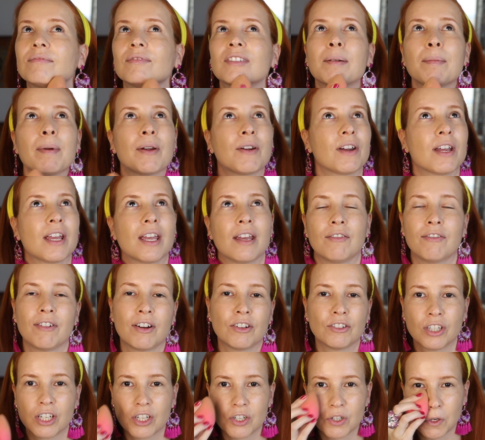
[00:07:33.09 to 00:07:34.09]
the Mary Kay
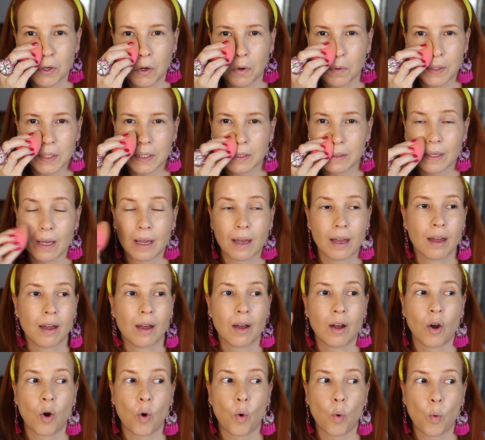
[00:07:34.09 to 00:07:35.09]
foundation always
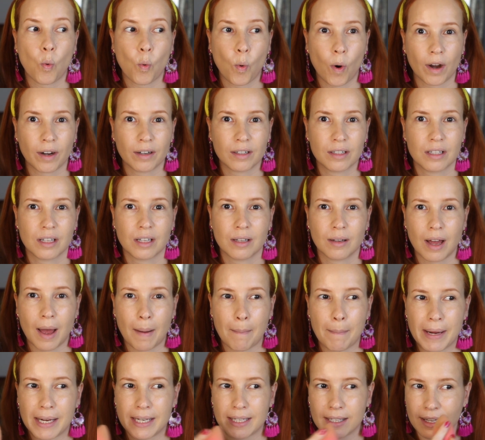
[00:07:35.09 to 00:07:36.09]
works
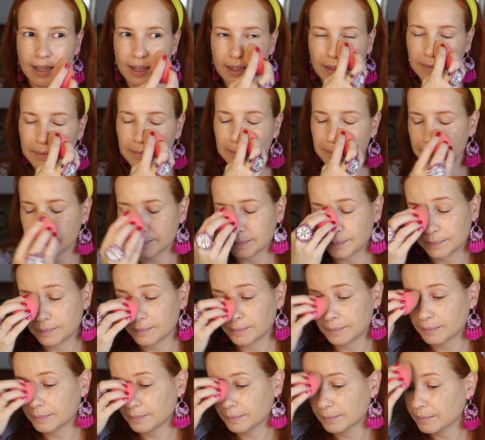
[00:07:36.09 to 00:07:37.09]
amazing,
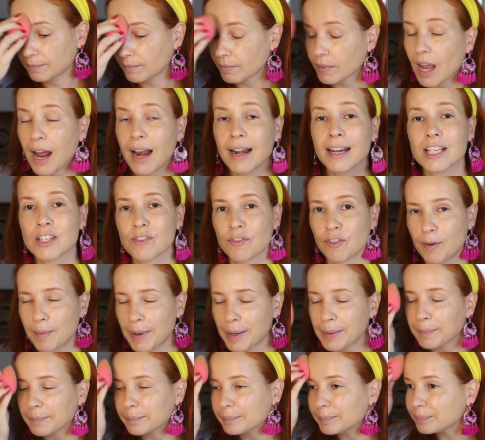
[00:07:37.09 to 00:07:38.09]
at least for
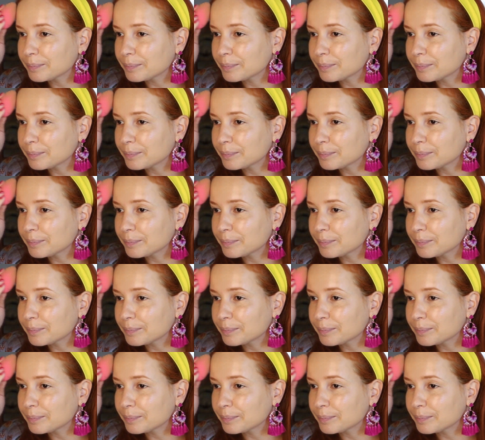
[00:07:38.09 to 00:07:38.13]
me.